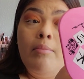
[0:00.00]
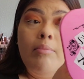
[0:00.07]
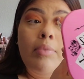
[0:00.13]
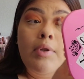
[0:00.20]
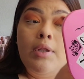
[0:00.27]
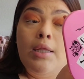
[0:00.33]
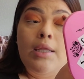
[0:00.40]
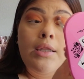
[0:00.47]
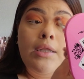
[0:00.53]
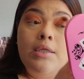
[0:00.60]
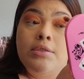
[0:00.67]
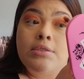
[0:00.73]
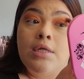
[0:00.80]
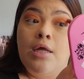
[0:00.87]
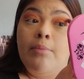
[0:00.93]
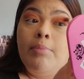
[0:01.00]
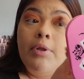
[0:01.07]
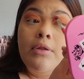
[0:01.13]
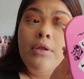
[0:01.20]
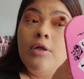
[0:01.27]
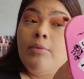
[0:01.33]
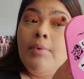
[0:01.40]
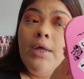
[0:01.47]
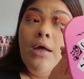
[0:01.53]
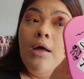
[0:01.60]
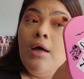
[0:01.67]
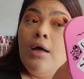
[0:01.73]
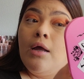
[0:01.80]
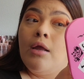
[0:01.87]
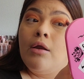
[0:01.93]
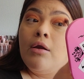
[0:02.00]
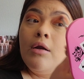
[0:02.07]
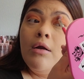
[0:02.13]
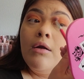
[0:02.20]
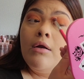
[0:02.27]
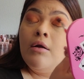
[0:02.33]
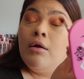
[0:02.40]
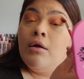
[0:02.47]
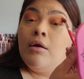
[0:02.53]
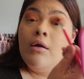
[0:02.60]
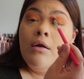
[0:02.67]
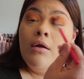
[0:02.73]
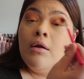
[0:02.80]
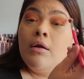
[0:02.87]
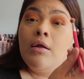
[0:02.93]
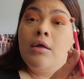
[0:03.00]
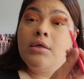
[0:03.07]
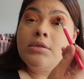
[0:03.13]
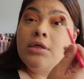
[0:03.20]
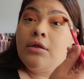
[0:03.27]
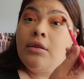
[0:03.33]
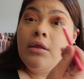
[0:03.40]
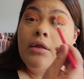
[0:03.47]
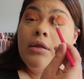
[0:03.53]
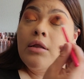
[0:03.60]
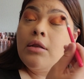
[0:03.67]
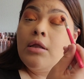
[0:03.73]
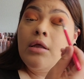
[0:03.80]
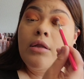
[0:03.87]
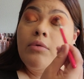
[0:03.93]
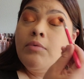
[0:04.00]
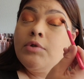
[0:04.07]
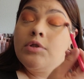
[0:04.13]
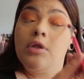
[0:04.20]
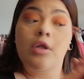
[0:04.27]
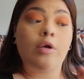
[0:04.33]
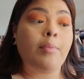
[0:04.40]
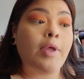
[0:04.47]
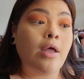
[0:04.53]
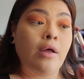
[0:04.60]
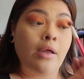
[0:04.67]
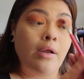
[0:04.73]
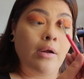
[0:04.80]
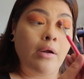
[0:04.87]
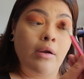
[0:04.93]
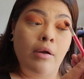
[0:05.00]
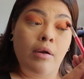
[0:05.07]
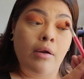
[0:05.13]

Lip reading: blend this up a little bit higher, because I think that the other one's a little bit higher.